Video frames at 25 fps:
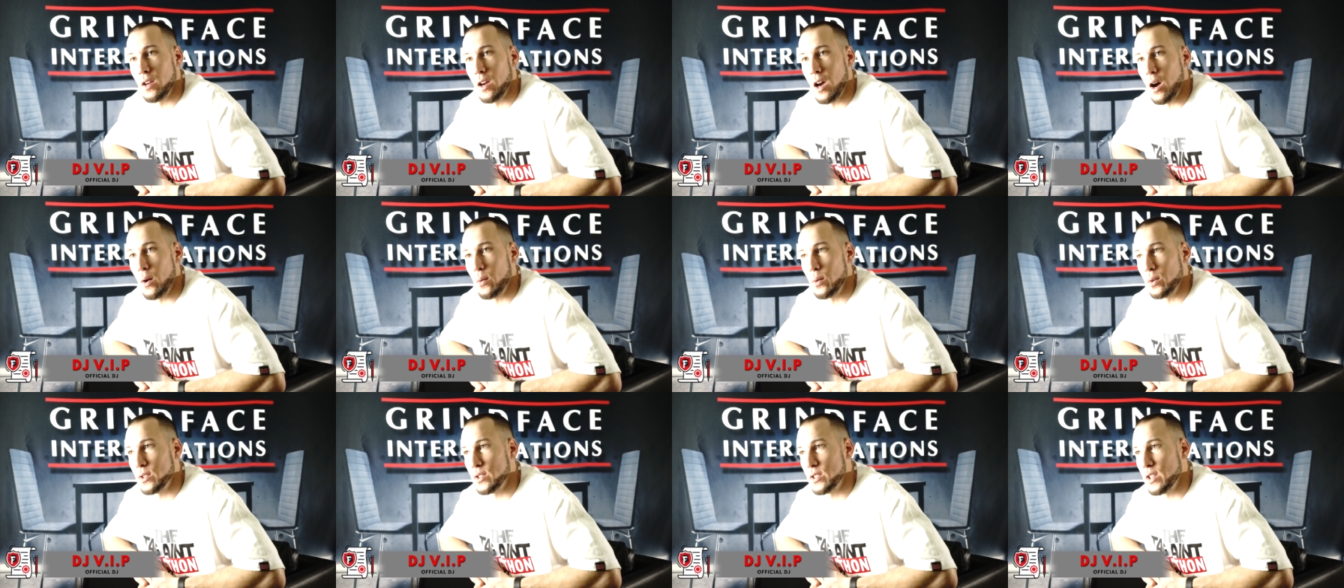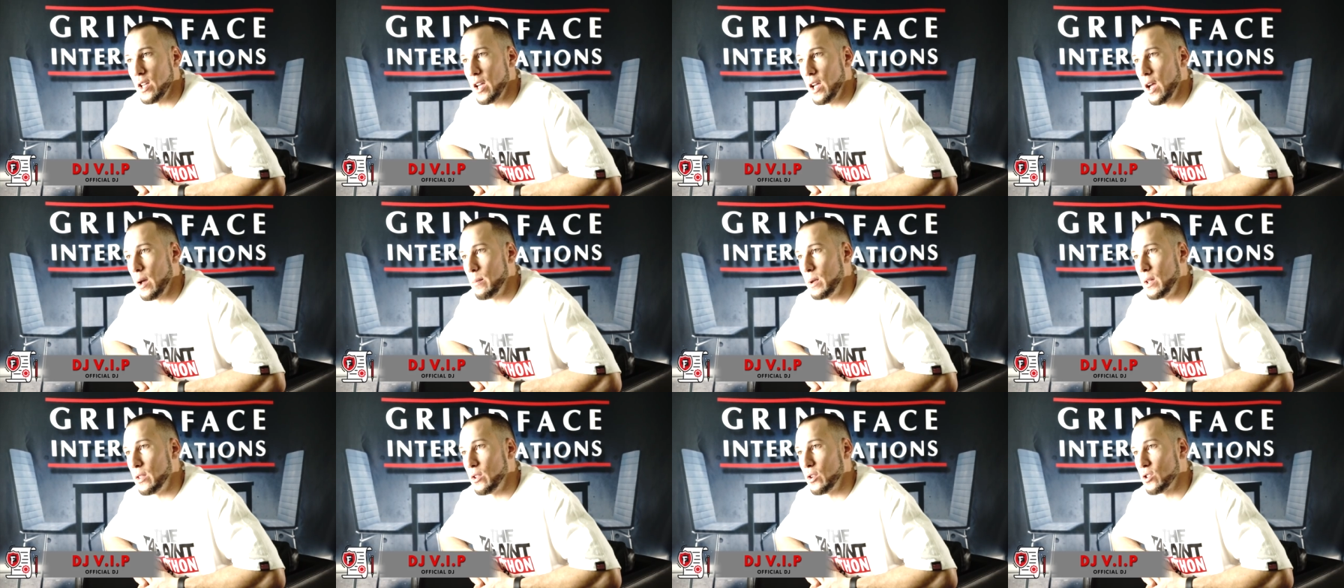I would say.
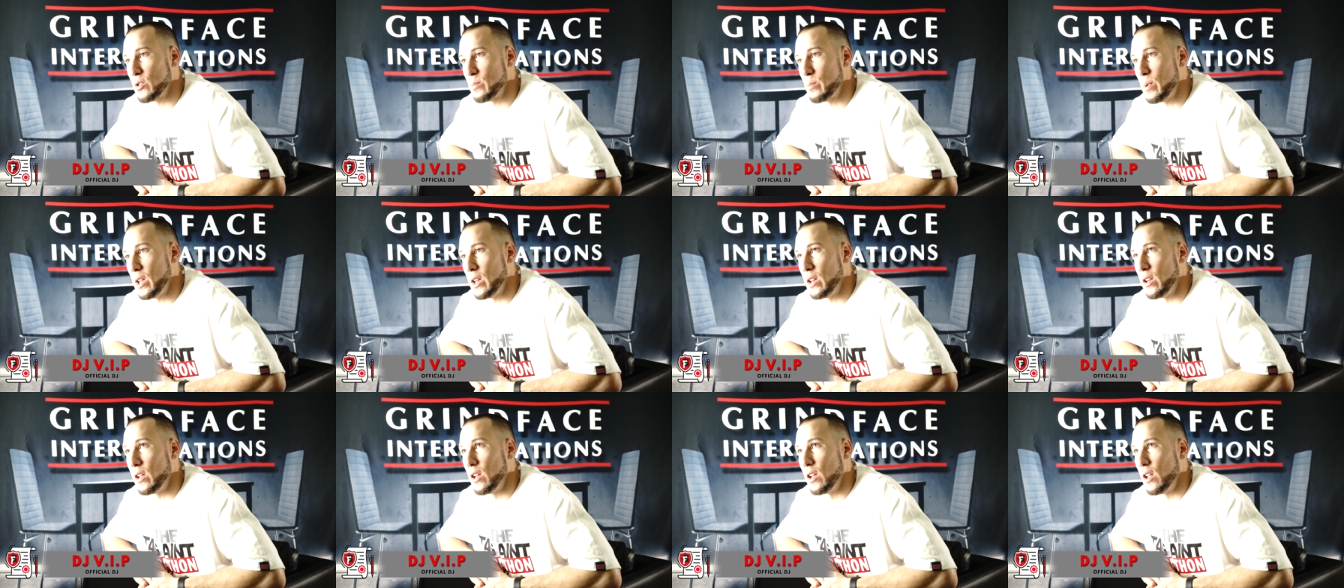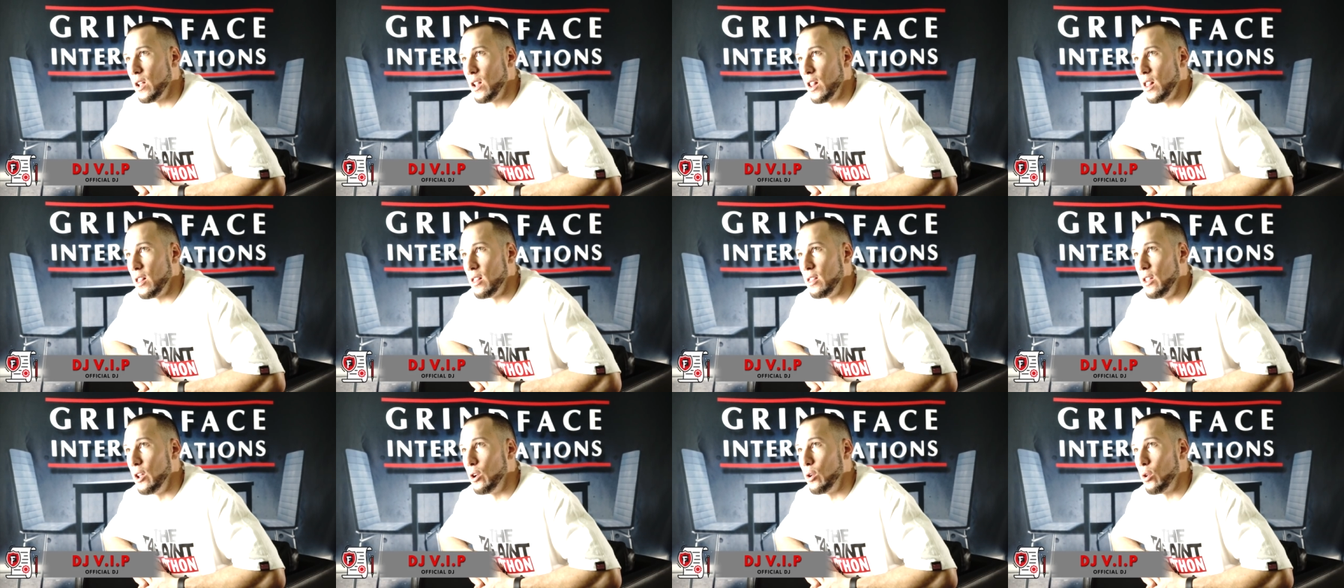I mean, there's been
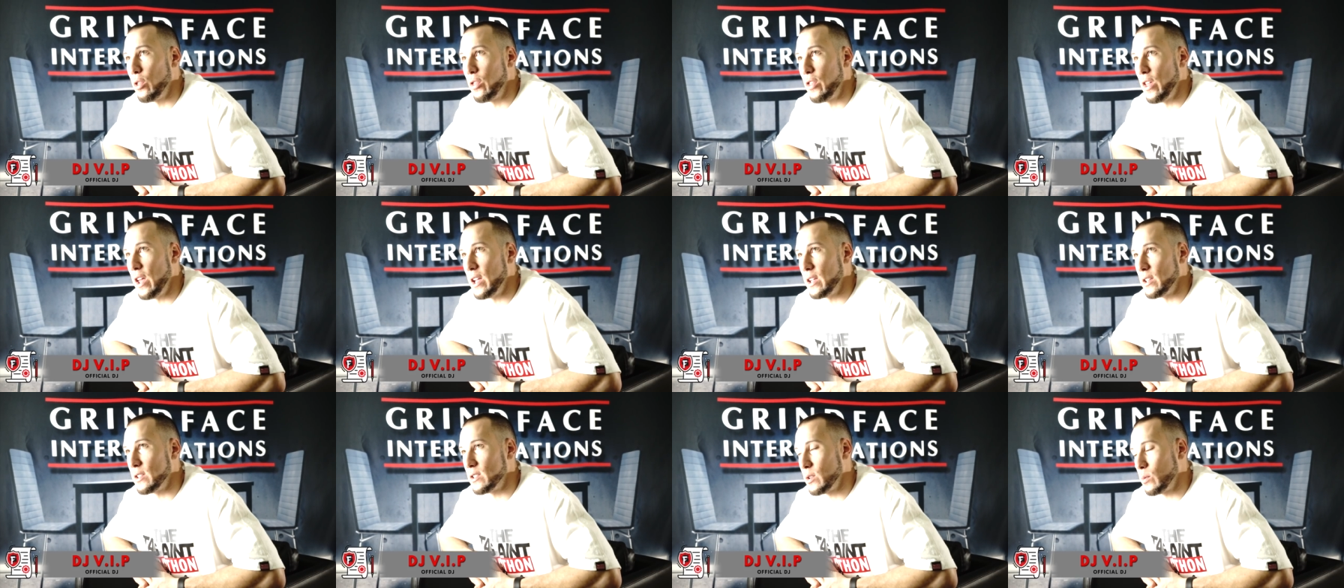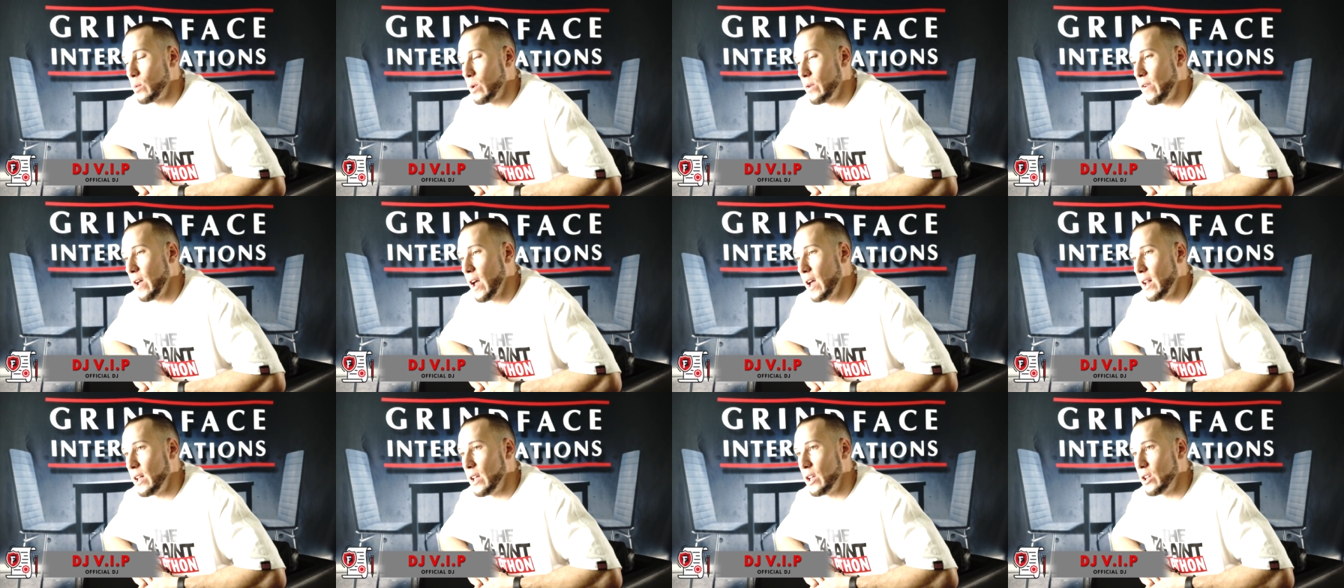little things that we've
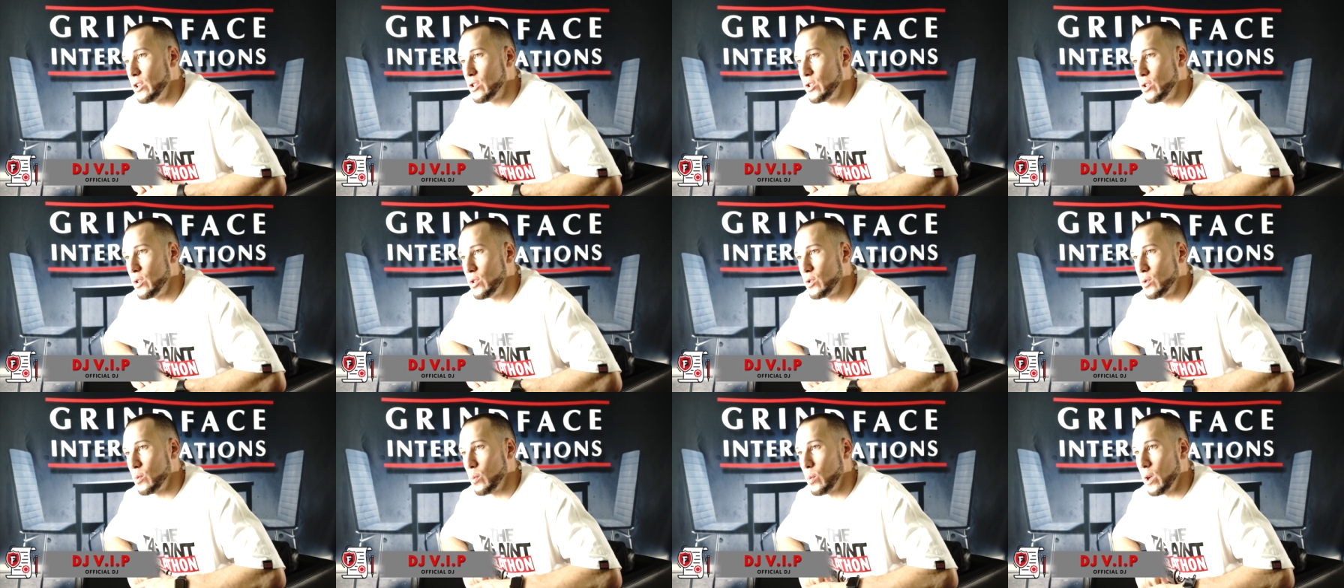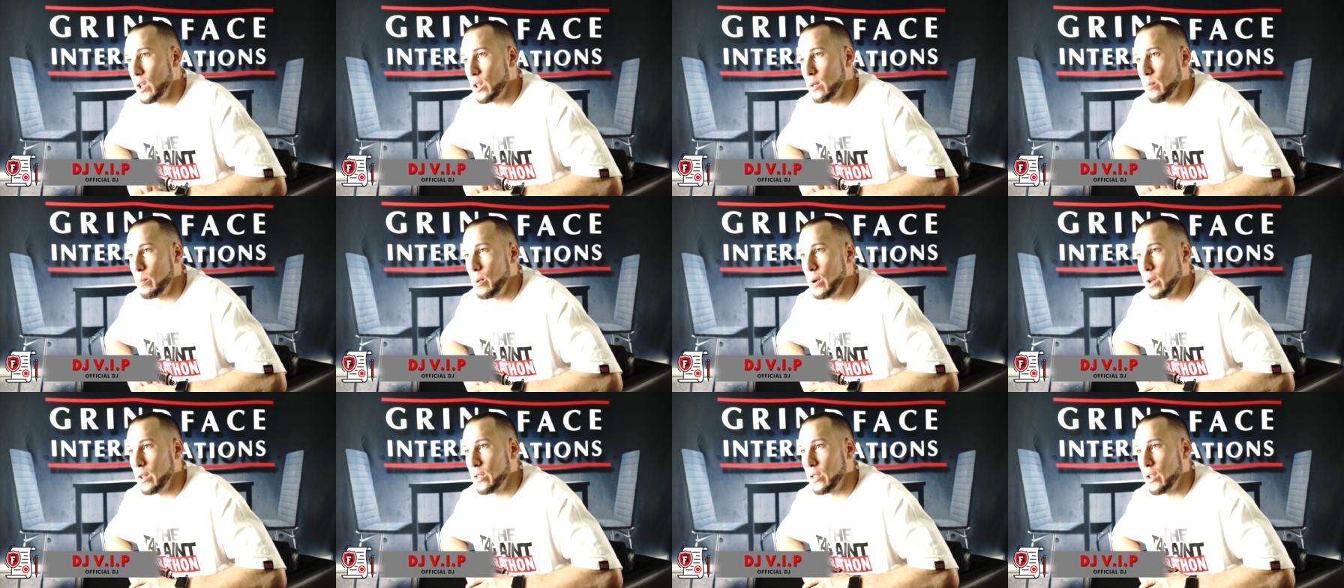had issues with,
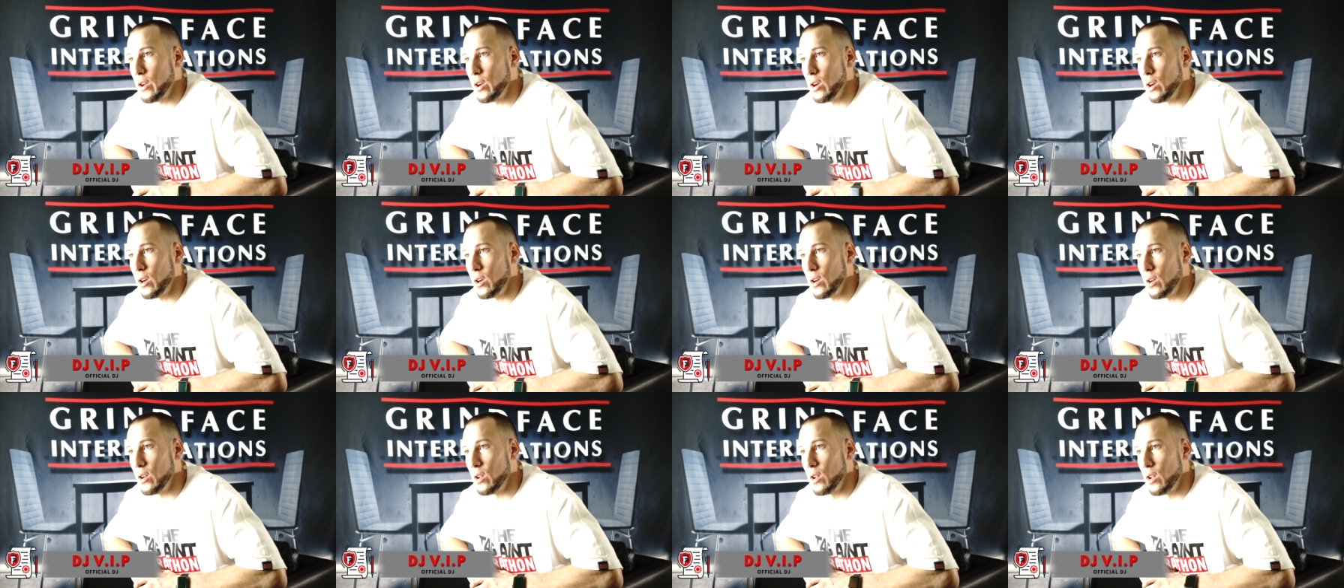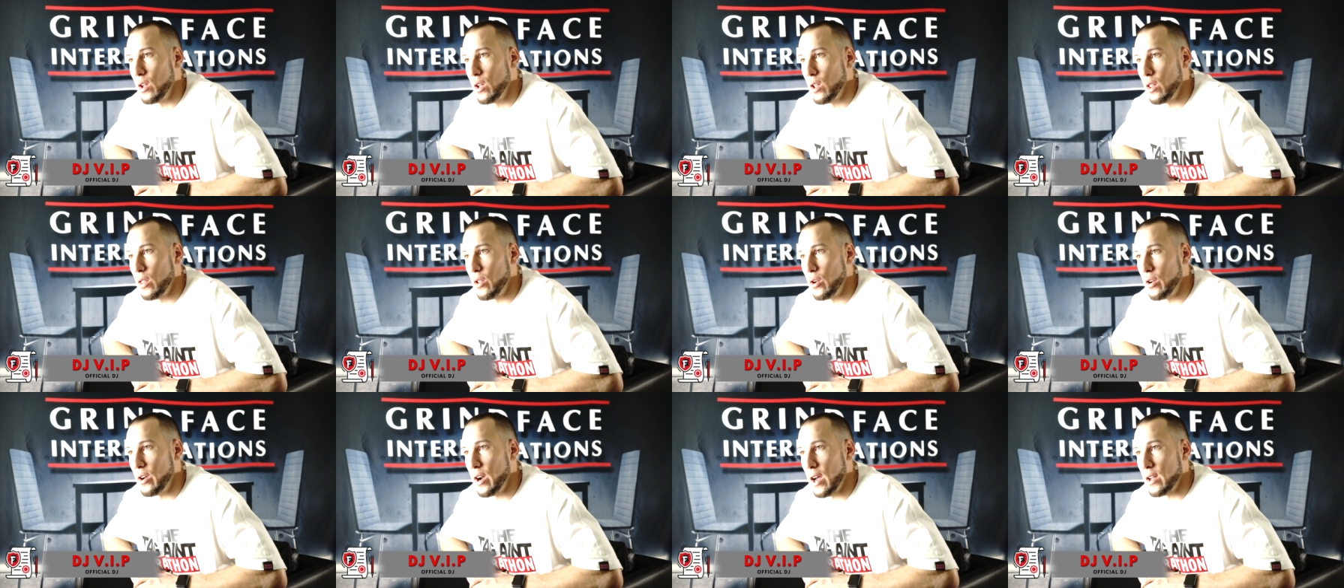but they're
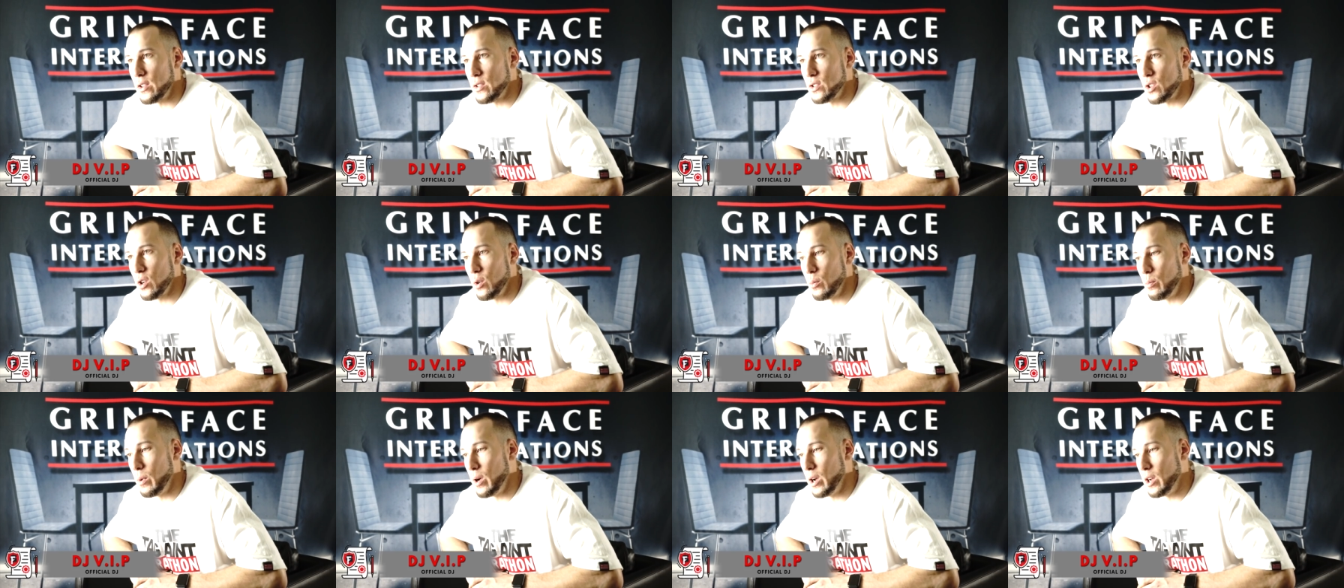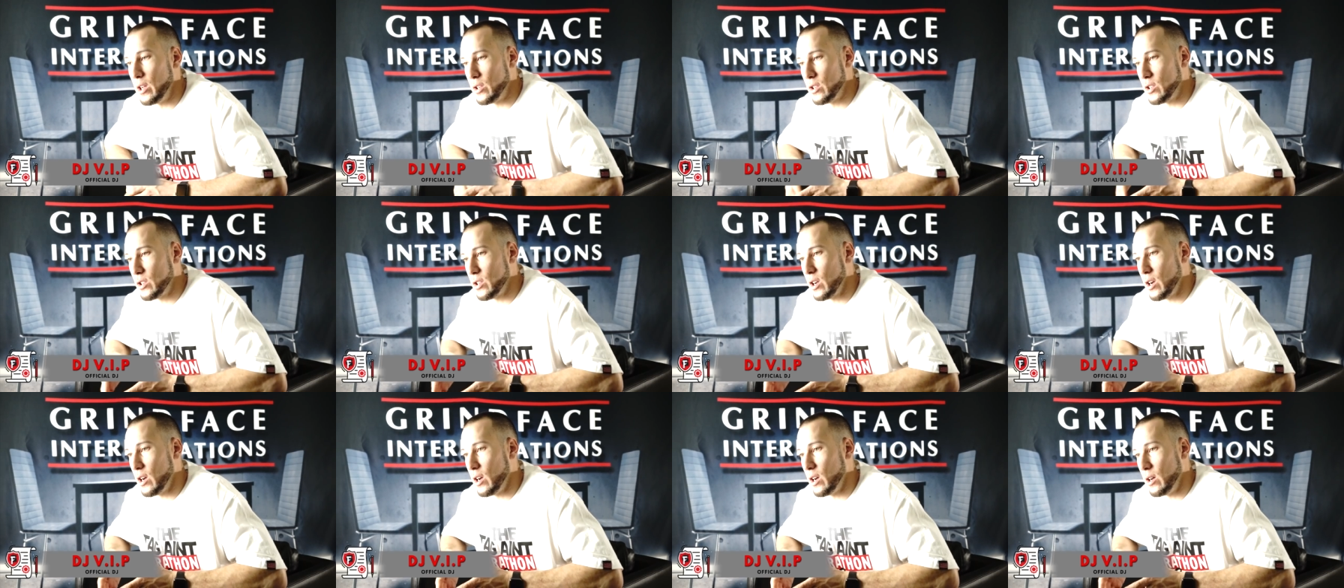they're not so
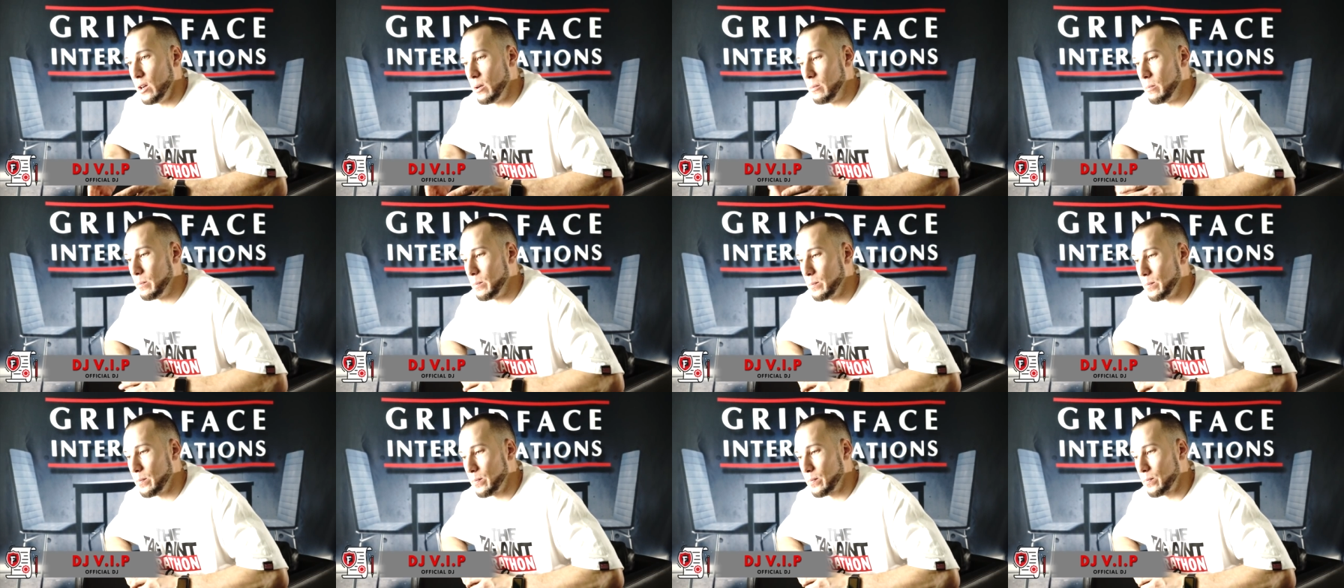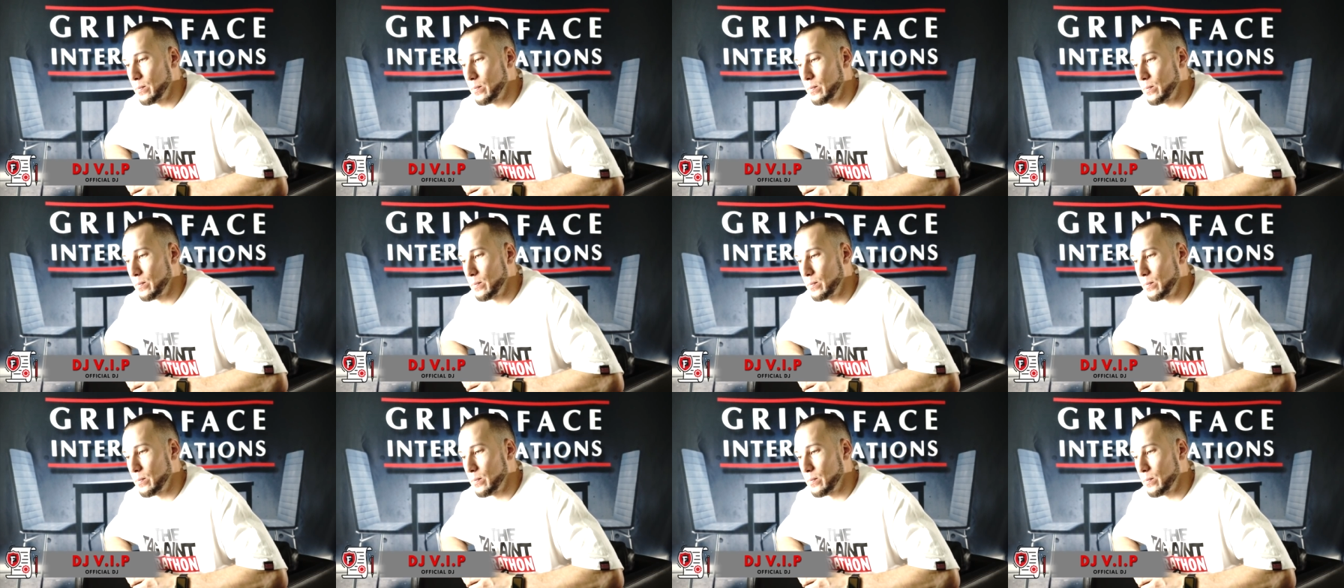much um,